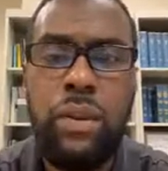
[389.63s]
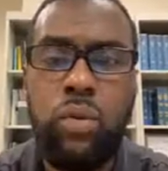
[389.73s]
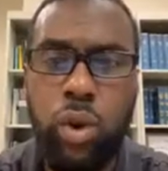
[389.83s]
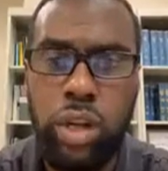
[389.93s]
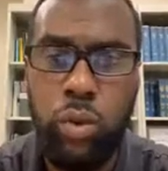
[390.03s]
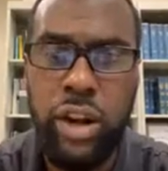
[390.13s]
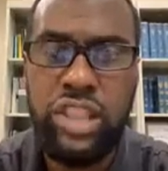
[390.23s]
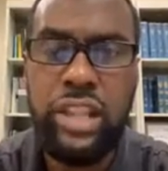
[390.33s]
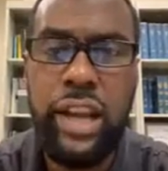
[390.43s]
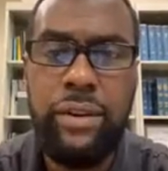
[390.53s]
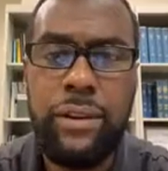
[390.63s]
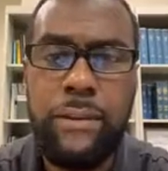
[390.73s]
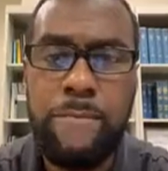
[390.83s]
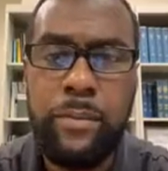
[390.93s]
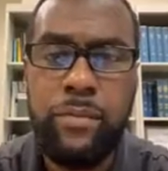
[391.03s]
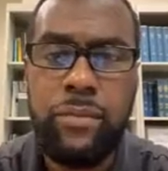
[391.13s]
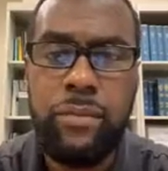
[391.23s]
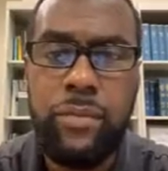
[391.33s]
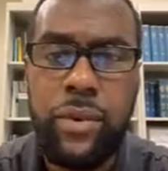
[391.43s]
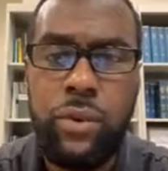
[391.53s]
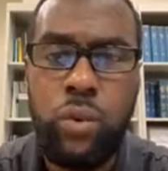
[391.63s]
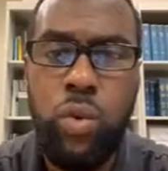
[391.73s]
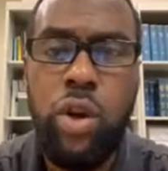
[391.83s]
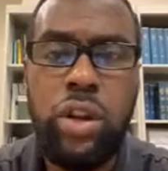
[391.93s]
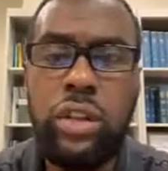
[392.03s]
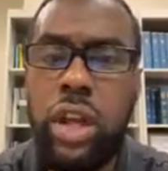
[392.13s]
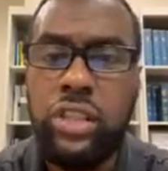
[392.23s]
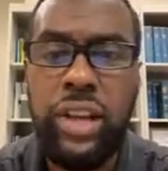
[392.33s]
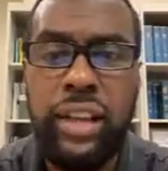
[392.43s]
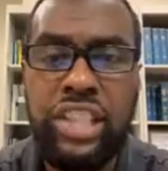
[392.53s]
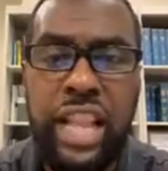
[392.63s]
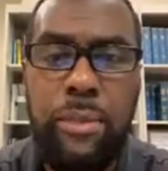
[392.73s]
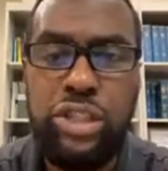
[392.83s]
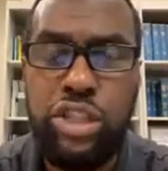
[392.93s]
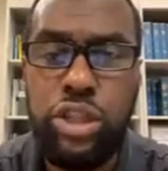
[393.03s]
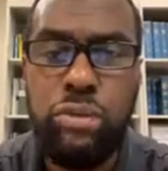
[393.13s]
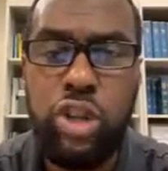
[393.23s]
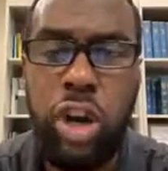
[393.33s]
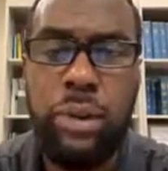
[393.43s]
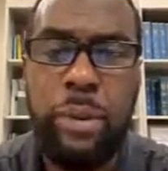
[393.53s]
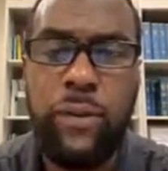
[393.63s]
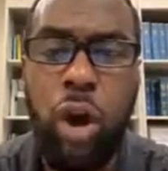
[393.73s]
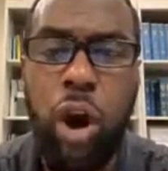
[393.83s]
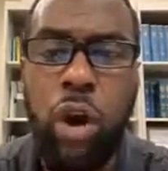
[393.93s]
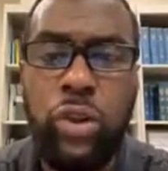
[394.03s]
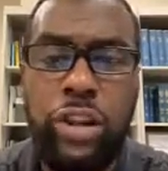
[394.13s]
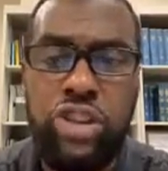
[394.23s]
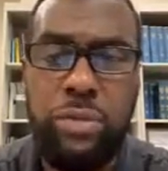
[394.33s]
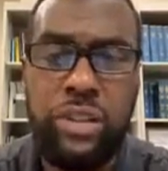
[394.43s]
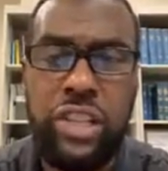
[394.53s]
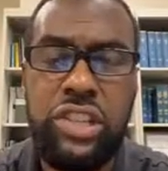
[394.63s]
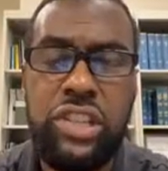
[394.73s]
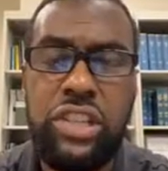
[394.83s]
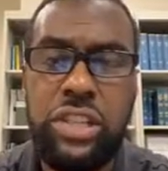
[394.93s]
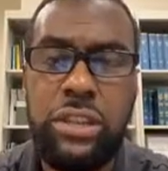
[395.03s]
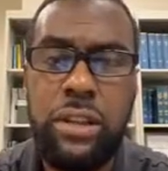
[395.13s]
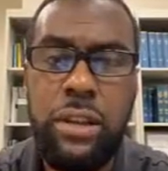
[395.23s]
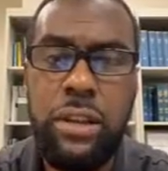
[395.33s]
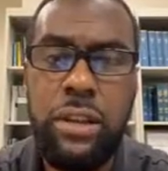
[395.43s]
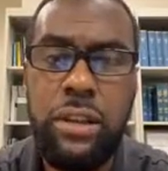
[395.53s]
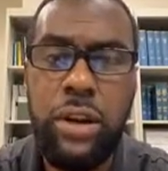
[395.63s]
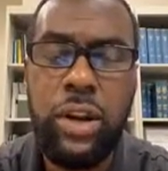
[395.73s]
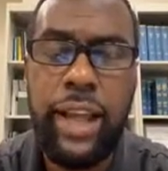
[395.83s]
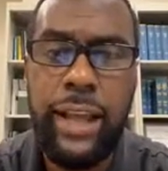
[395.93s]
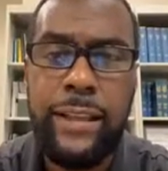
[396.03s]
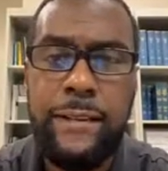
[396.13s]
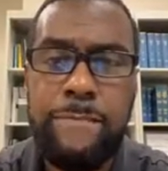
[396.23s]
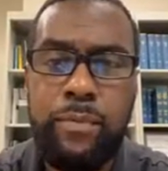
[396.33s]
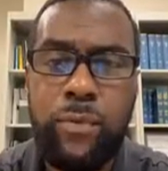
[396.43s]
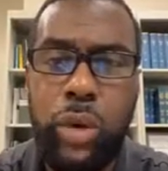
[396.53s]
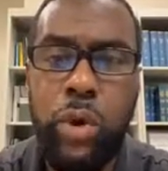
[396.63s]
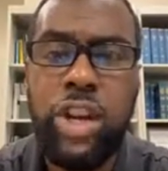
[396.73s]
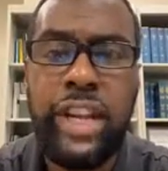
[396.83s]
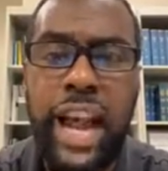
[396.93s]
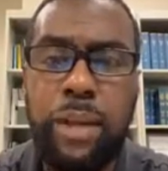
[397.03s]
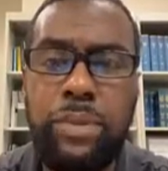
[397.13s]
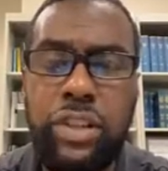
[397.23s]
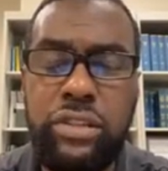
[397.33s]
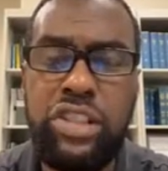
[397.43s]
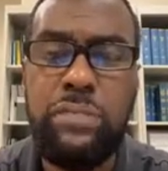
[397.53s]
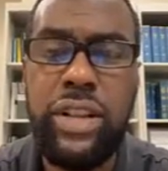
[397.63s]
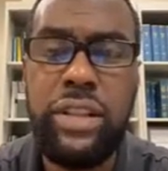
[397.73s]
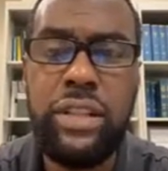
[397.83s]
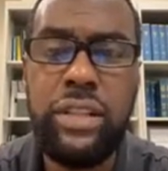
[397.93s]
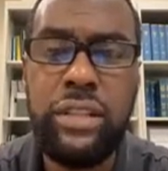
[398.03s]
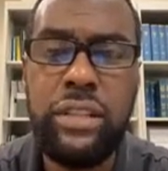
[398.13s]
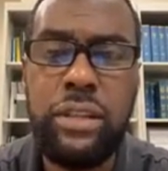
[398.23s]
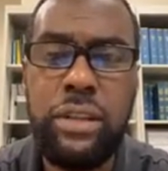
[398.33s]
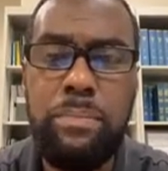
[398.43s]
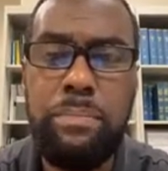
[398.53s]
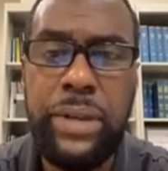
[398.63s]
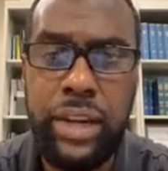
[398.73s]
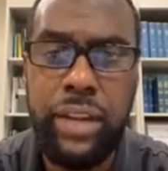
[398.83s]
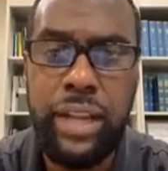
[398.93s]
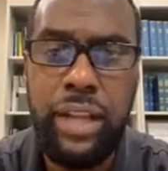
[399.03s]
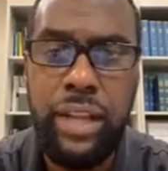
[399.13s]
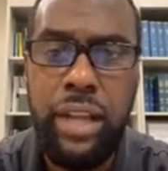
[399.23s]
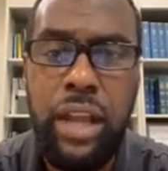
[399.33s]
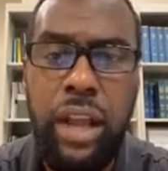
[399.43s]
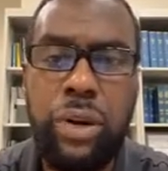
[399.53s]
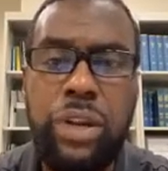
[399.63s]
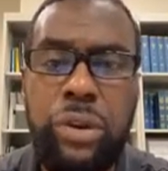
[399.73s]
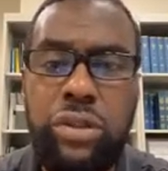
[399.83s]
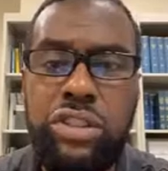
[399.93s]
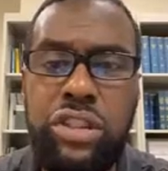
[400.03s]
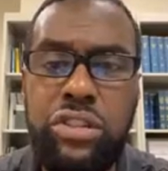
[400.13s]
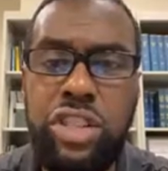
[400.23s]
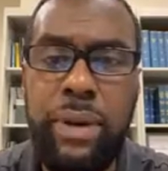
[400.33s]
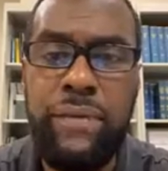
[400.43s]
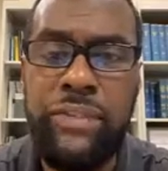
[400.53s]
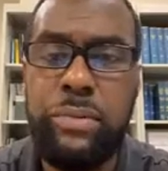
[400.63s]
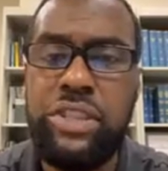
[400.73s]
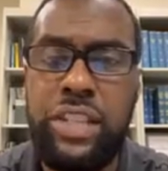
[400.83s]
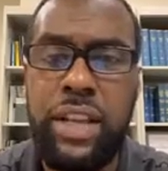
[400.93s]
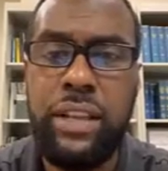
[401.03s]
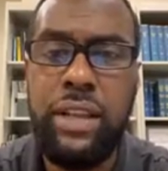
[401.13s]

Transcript: We're going to work together. We're going to establish this 2-term limit for all leadership positions. Okay? And we're going to get out of political spending, period. And we're going to reduce the dues by 50%.